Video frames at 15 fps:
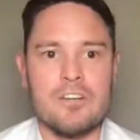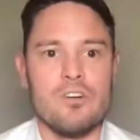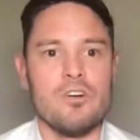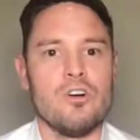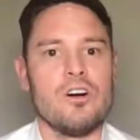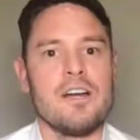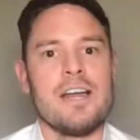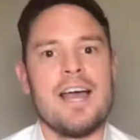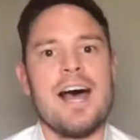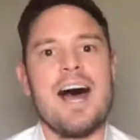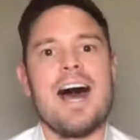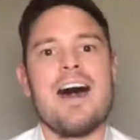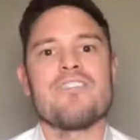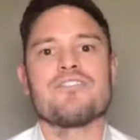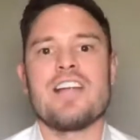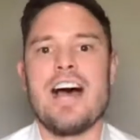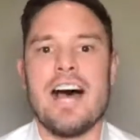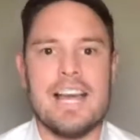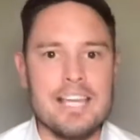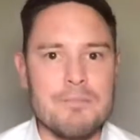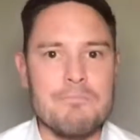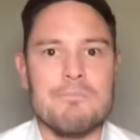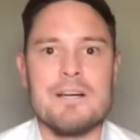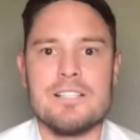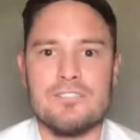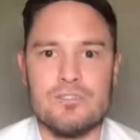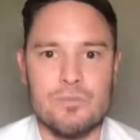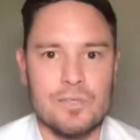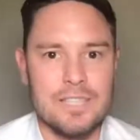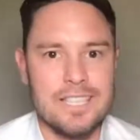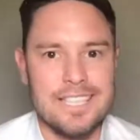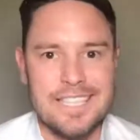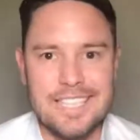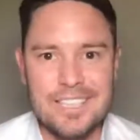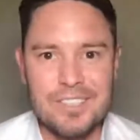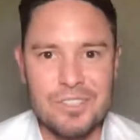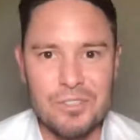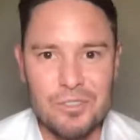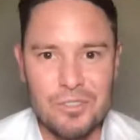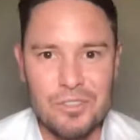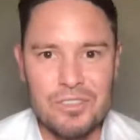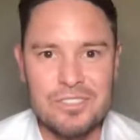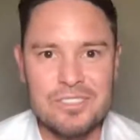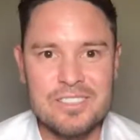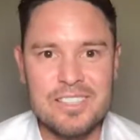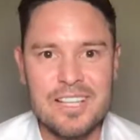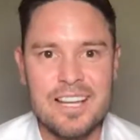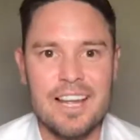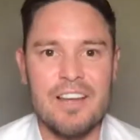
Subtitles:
or after 8 months with the in-laws